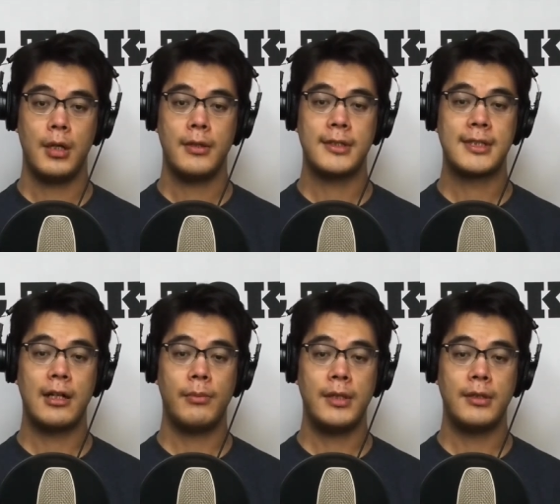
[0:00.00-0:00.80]
The
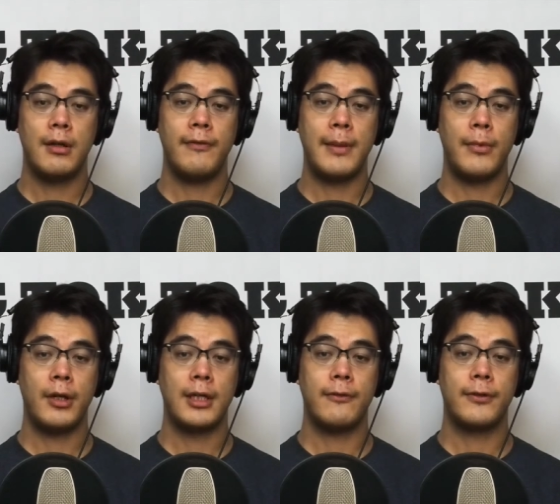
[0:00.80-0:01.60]
settlement of the
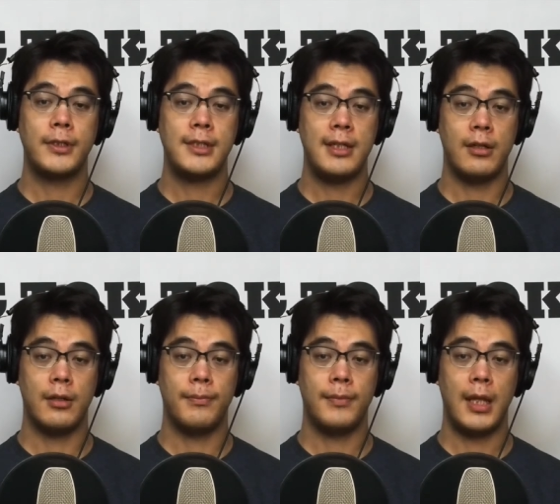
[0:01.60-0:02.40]
American
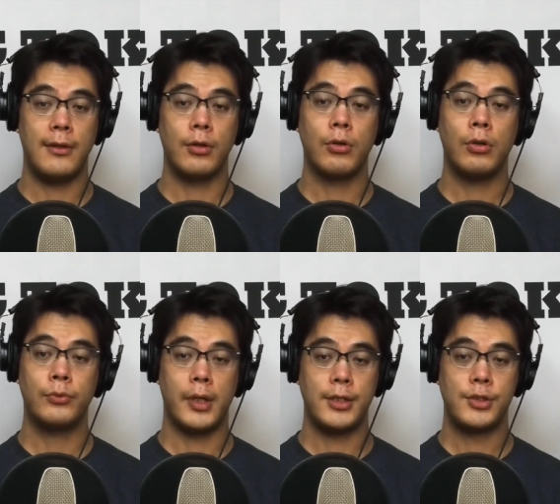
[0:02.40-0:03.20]
frontier and the gold
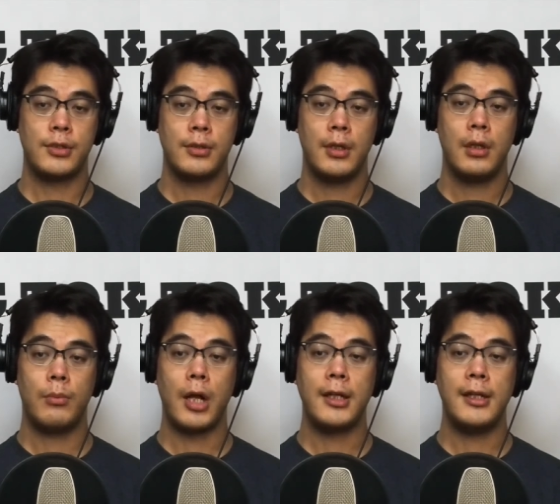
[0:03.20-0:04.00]
rush
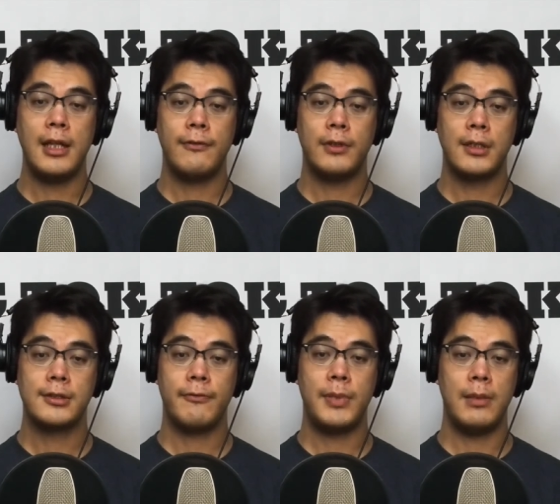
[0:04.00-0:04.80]
brought an influx
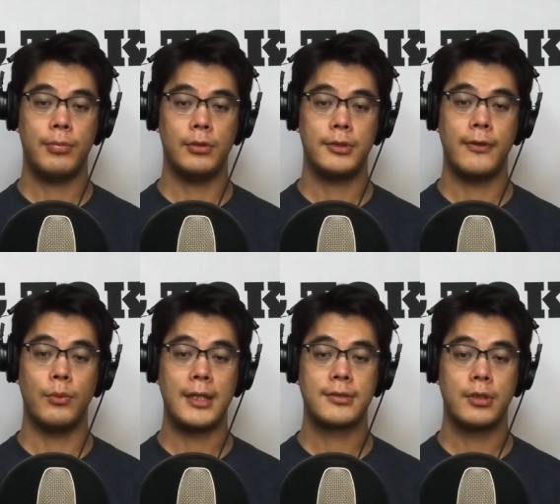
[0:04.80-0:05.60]
of people to the
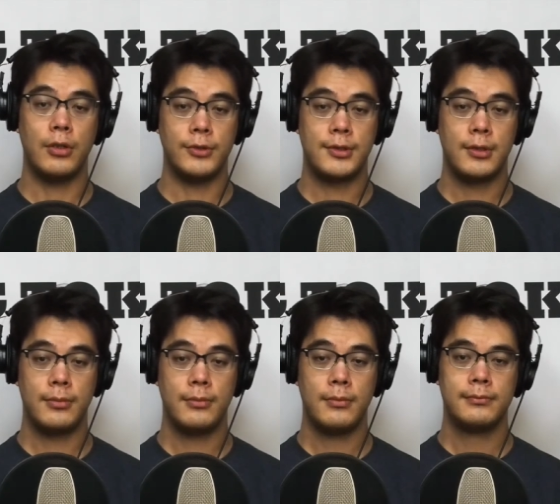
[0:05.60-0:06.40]
West Coast,
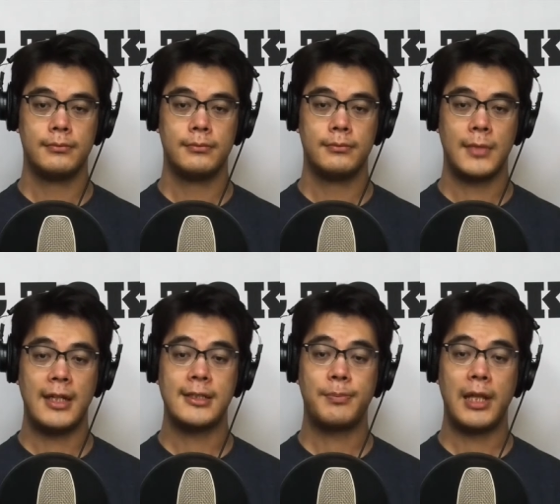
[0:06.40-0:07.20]
and
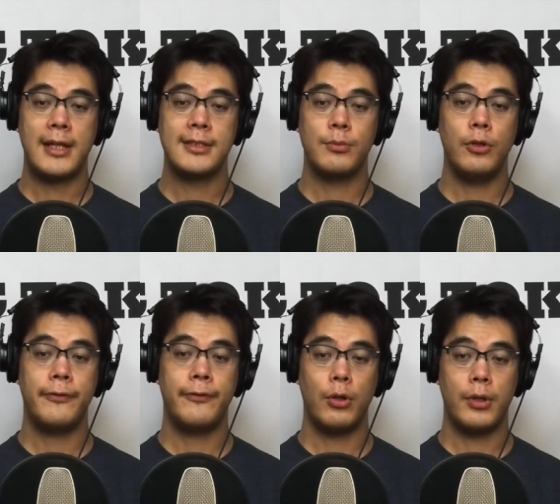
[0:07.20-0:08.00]
as plans moved
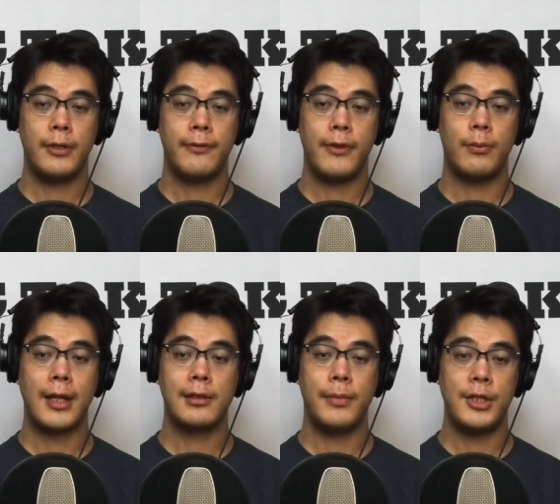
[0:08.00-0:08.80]
forward for the
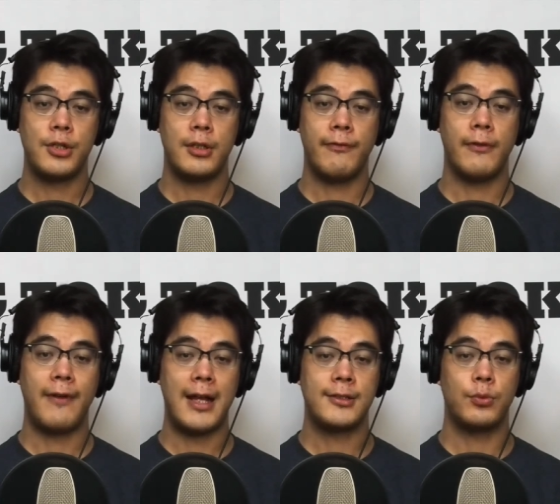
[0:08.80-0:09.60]
reclamation of the
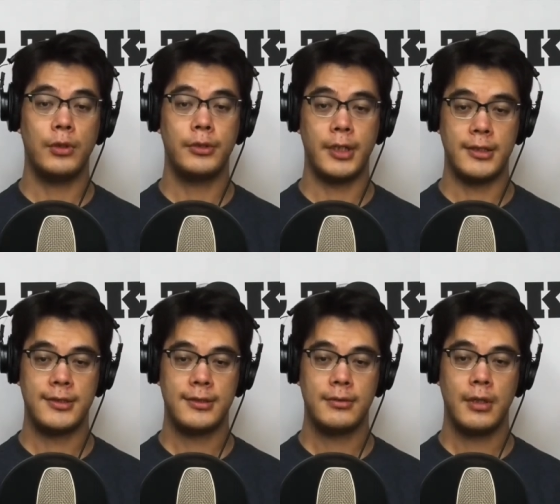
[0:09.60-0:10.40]
vast
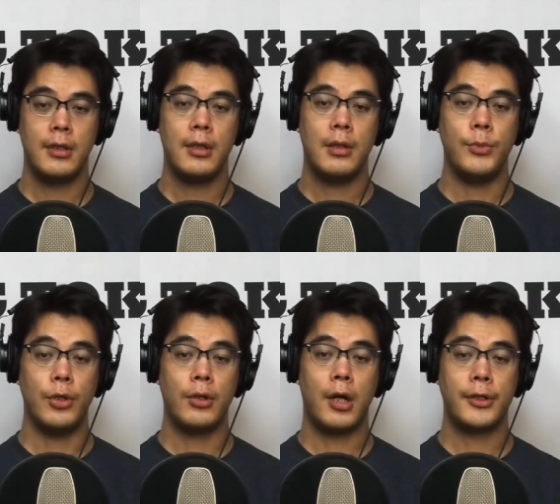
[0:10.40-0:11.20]
wilderness,
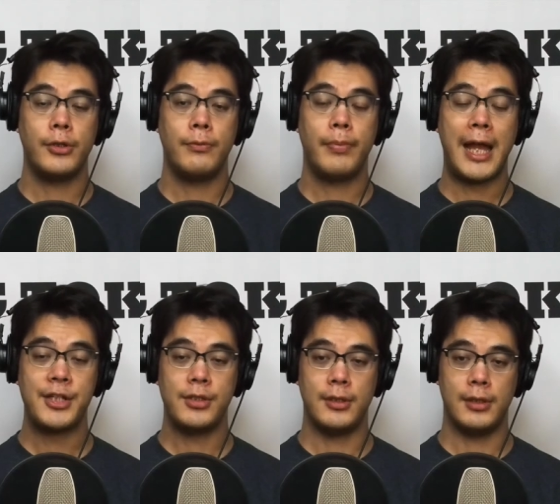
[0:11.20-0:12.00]
Muir argued
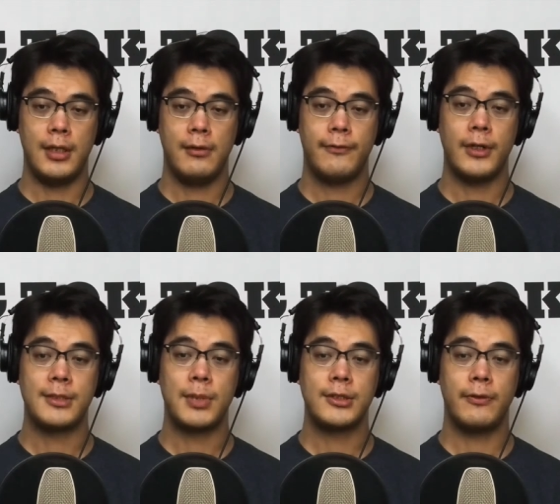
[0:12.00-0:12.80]
passionately for its
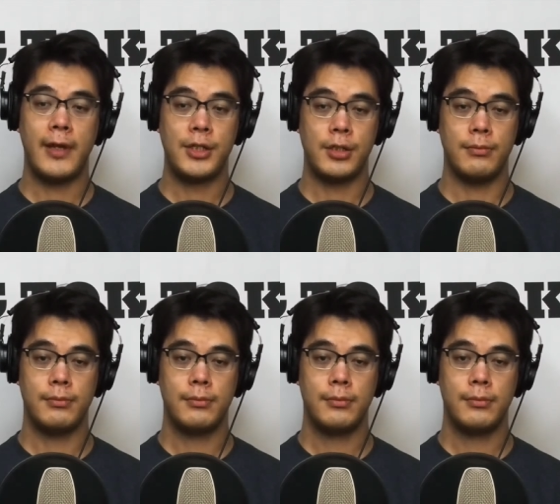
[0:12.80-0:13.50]
preservation.